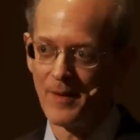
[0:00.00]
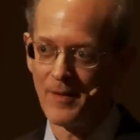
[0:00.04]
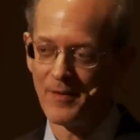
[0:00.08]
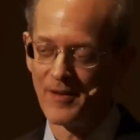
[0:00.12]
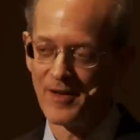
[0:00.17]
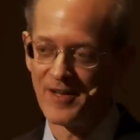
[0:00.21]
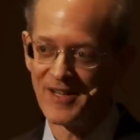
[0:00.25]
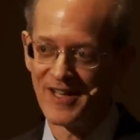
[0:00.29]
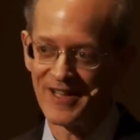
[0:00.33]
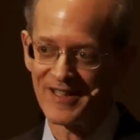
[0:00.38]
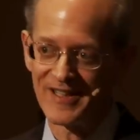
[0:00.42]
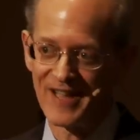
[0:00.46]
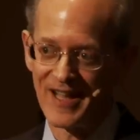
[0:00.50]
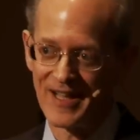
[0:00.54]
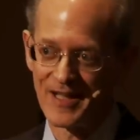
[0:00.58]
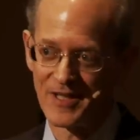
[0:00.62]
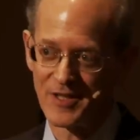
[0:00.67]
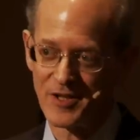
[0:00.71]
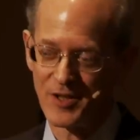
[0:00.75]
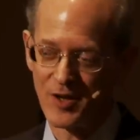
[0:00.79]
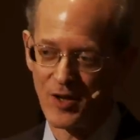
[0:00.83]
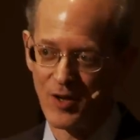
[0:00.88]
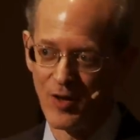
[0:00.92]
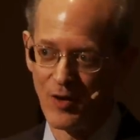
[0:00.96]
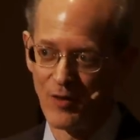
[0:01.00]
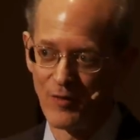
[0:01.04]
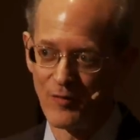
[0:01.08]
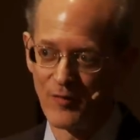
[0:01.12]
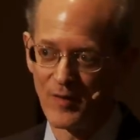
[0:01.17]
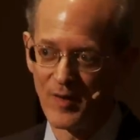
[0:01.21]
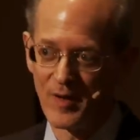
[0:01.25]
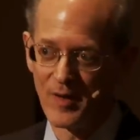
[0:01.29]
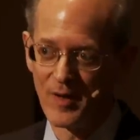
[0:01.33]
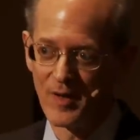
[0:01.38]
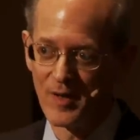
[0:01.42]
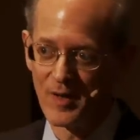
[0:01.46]
the dictates of
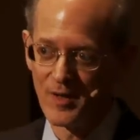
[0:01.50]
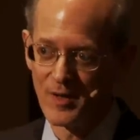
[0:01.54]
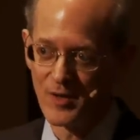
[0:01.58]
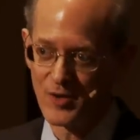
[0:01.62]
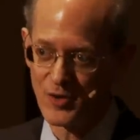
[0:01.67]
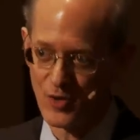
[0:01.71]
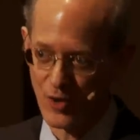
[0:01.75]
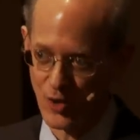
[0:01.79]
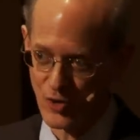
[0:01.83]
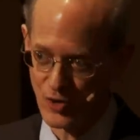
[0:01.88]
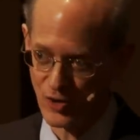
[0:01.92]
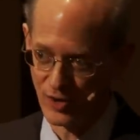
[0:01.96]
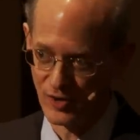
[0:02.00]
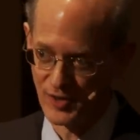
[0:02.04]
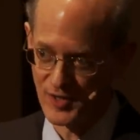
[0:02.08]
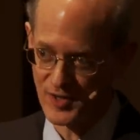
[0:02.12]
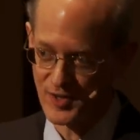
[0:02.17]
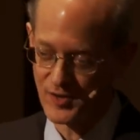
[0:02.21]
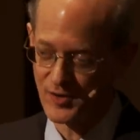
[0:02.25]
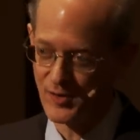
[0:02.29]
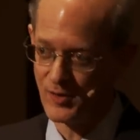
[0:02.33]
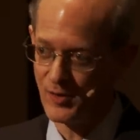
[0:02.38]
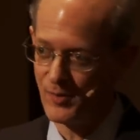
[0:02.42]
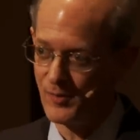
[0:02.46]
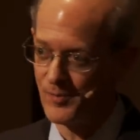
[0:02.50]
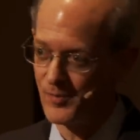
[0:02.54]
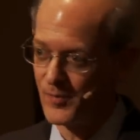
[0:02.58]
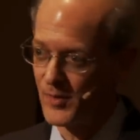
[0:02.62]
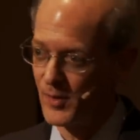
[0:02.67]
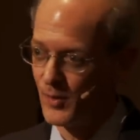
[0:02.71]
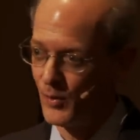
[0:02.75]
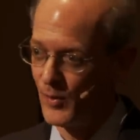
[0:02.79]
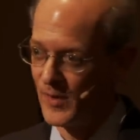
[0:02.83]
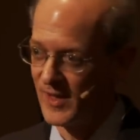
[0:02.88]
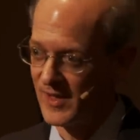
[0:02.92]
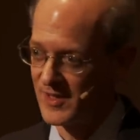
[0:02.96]
socialist
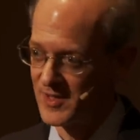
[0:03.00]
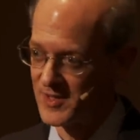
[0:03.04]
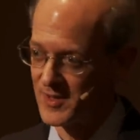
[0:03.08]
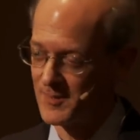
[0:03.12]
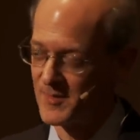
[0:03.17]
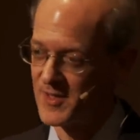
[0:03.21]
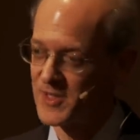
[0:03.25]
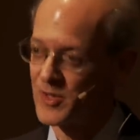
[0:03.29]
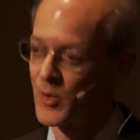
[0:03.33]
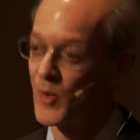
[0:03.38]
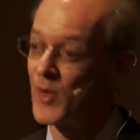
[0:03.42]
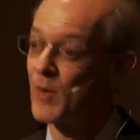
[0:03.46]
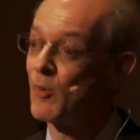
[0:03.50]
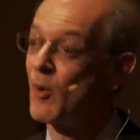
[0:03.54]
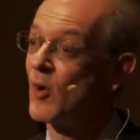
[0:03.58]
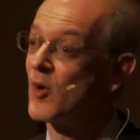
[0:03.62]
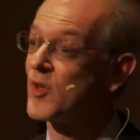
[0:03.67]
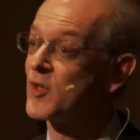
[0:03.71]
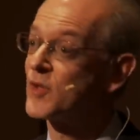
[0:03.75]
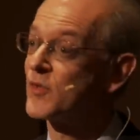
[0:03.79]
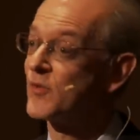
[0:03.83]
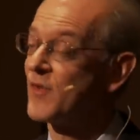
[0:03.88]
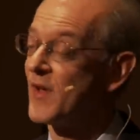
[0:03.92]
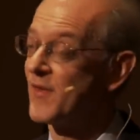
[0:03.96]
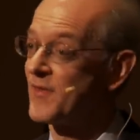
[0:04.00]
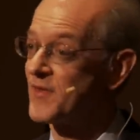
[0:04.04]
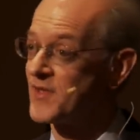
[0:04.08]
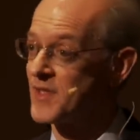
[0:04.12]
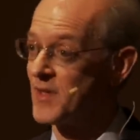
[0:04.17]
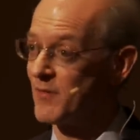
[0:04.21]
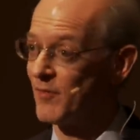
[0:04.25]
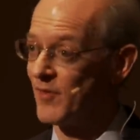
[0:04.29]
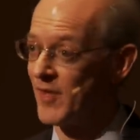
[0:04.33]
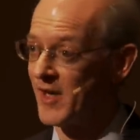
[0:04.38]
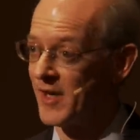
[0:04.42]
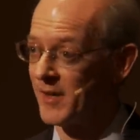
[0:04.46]
realism. And so he wrote his Fifth
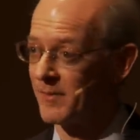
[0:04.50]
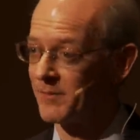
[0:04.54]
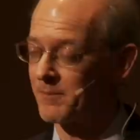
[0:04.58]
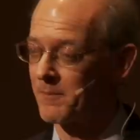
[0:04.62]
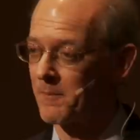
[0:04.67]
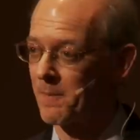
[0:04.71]
Symphony.